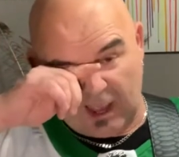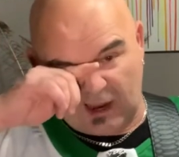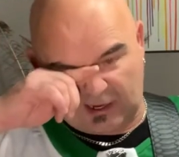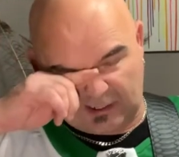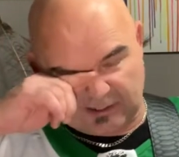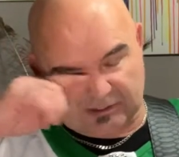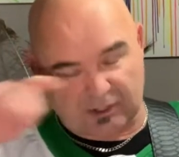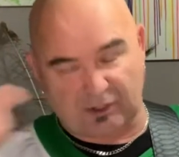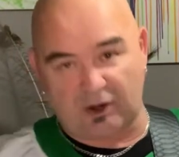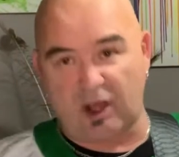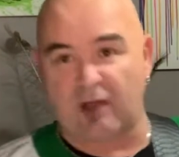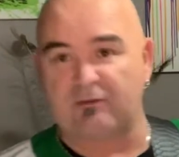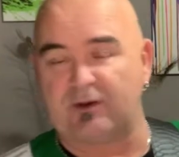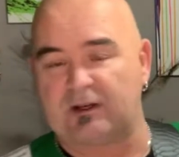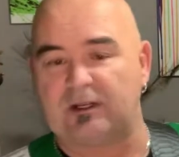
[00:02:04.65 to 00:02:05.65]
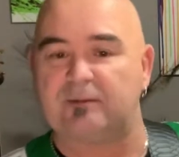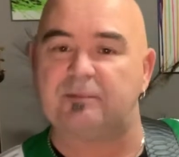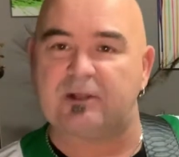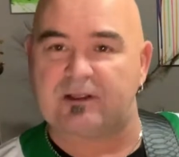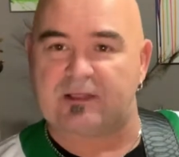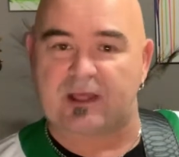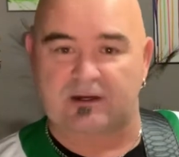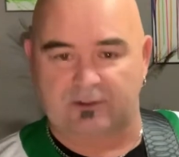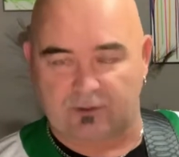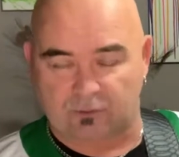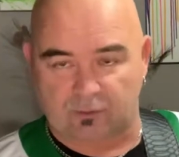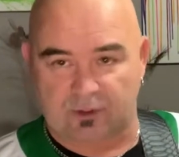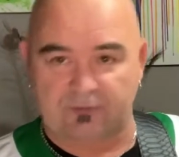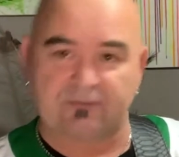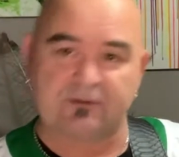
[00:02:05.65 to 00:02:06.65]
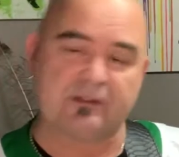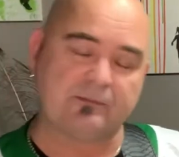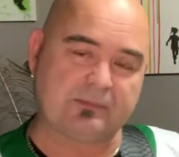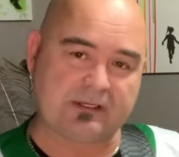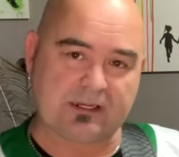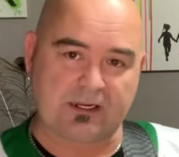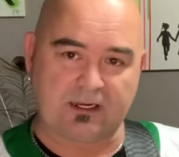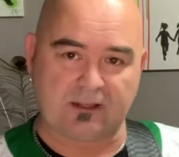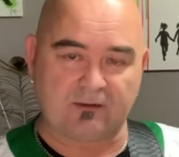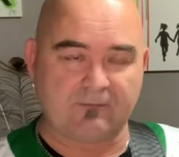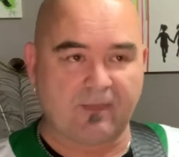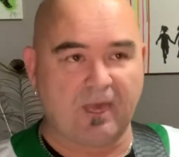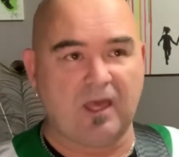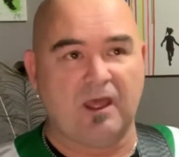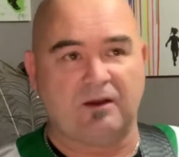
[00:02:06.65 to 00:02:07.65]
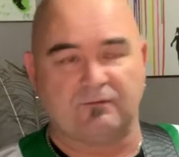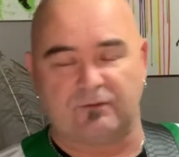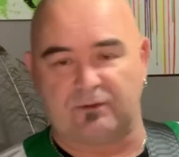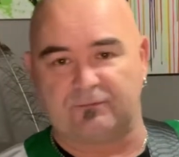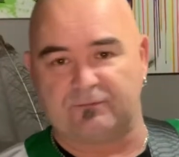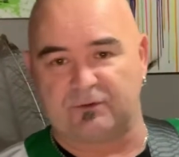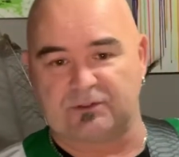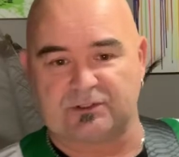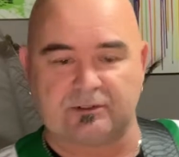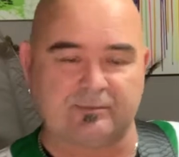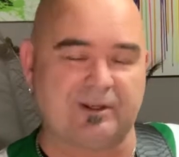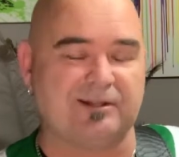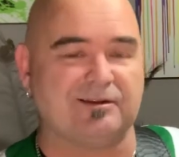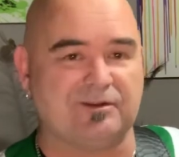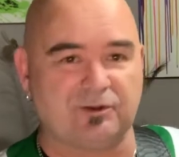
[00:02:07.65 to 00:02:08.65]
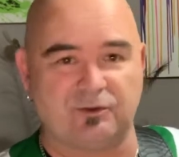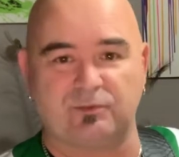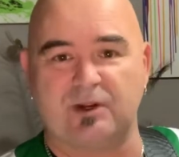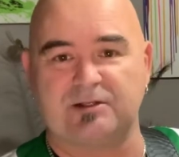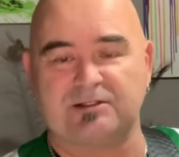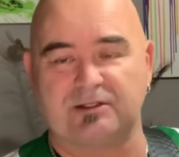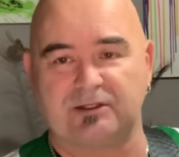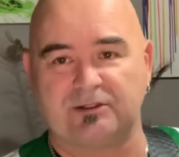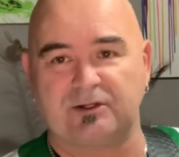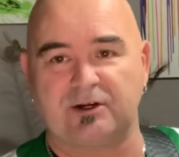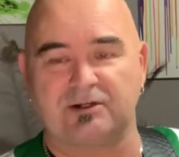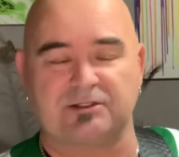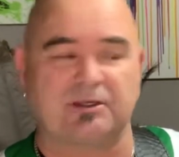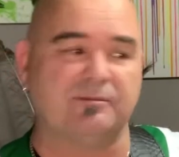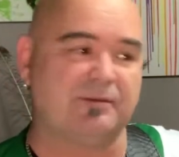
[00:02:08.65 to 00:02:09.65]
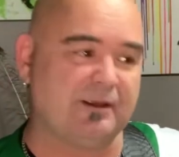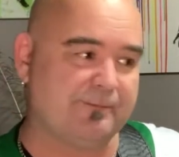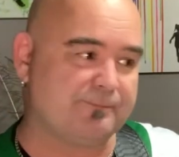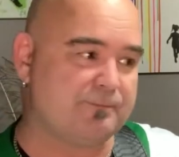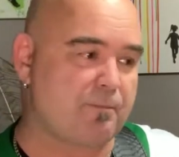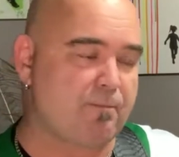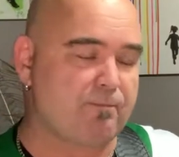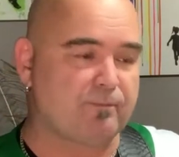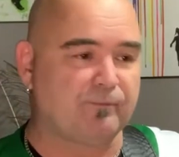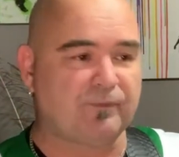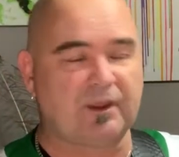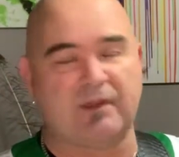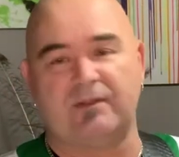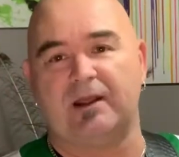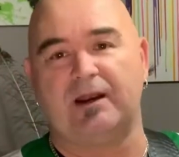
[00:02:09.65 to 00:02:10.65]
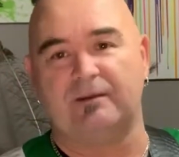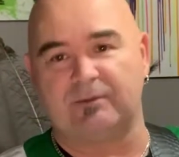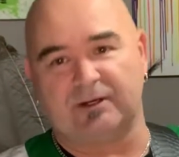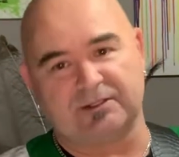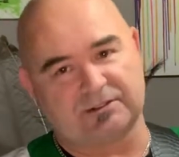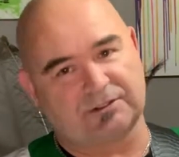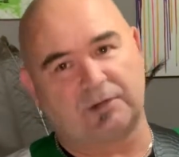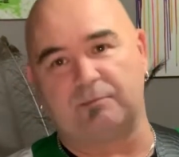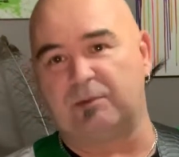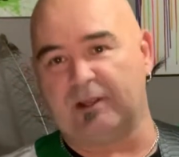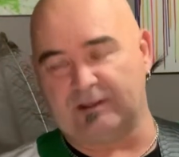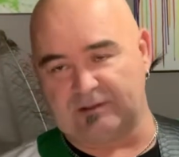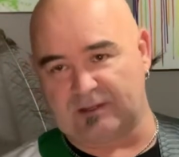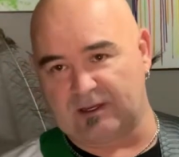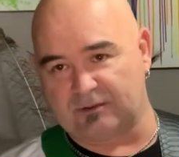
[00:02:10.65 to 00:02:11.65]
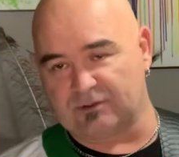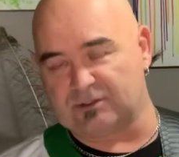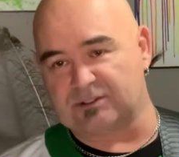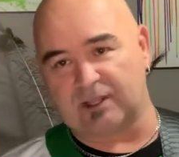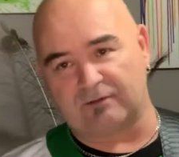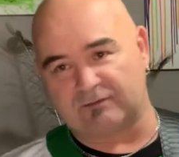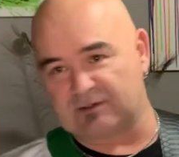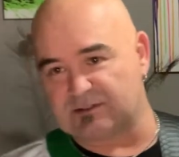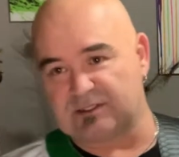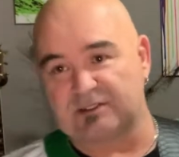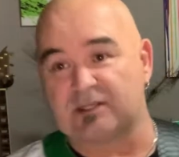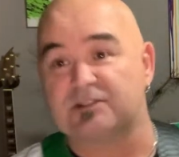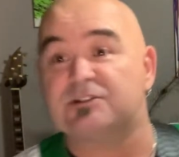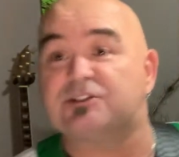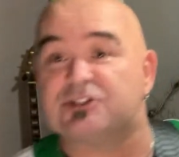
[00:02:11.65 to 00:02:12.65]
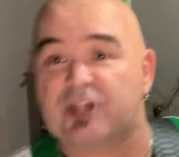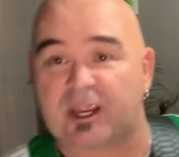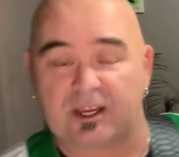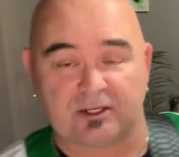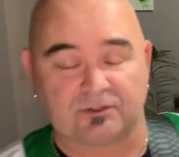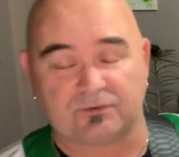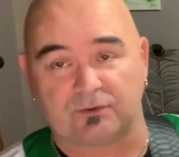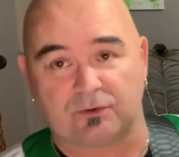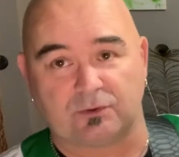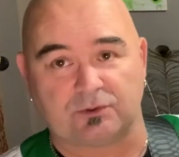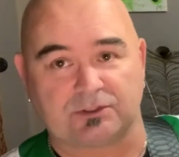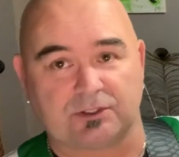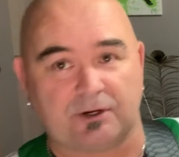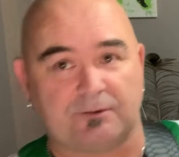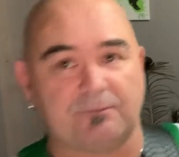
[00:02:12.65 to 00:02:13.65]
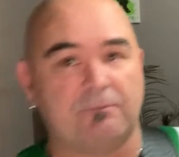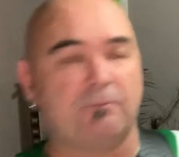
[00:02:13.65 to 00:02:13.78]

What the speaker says: I'm going to start off and I'm going to play that little riff at the beginning for the first little bit until the rest of the guitars come in. And then I'm going to start playing the other stuff because it doesn't change for the whole song.